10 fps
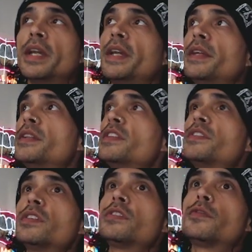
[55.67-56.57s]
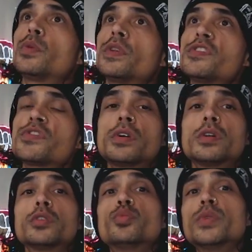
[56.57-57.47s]
and this is for the
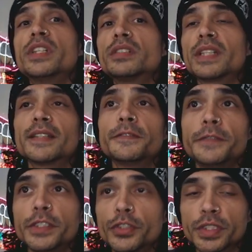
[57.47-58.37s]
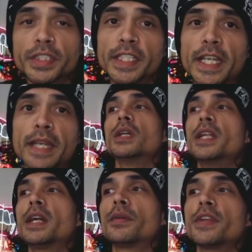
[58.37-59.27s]
song Real Life featuring The Game.
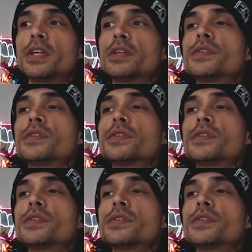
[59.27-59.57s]
Now, they're